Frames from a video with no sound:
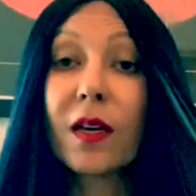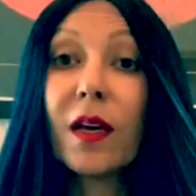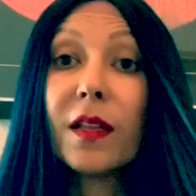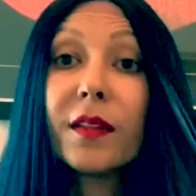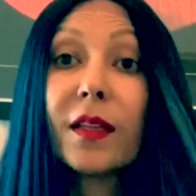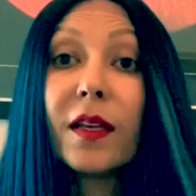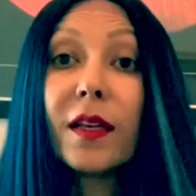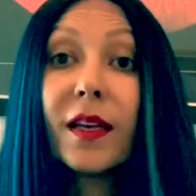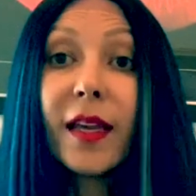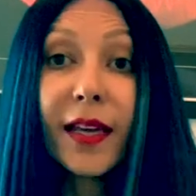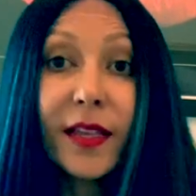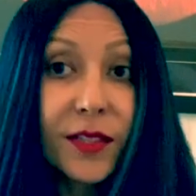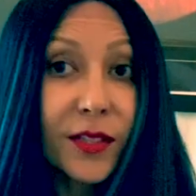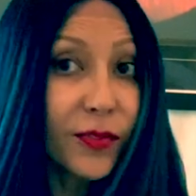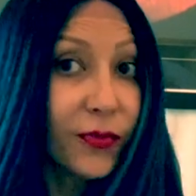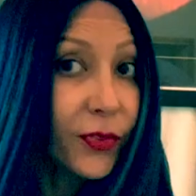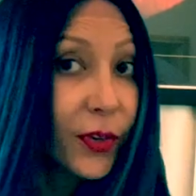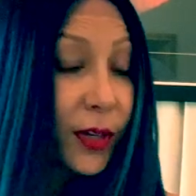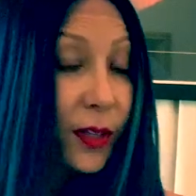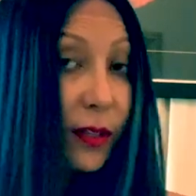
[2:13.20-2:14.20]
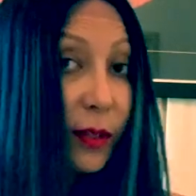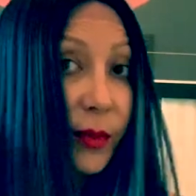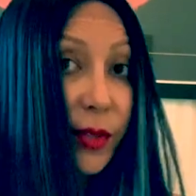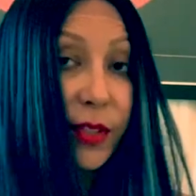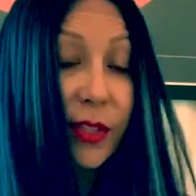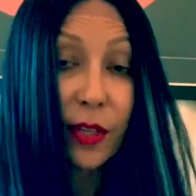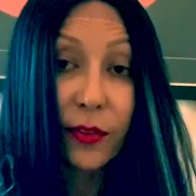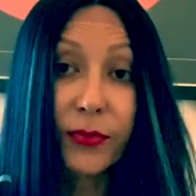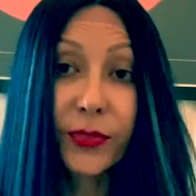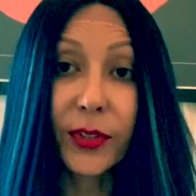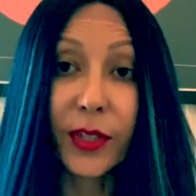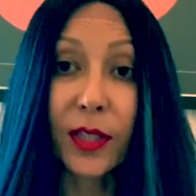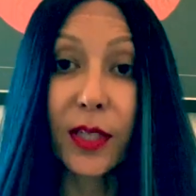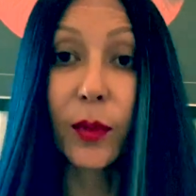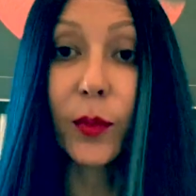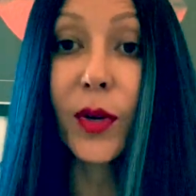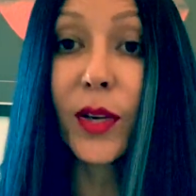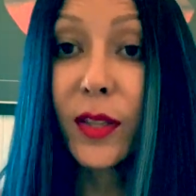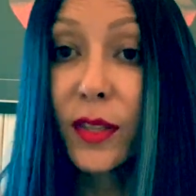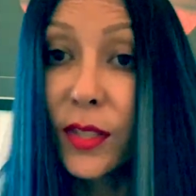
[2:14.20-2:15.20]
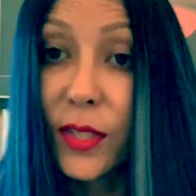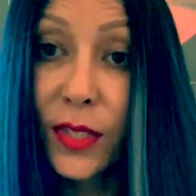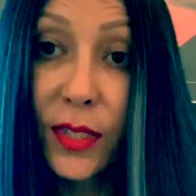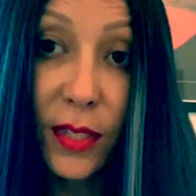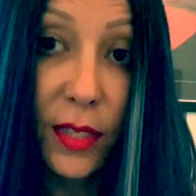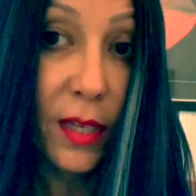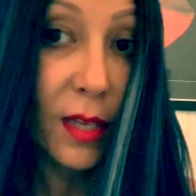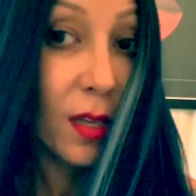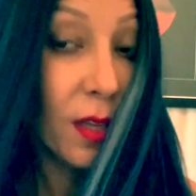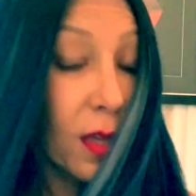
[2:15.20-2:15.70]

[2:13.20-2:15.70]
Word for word: cut that lace front, I would definitely wear this.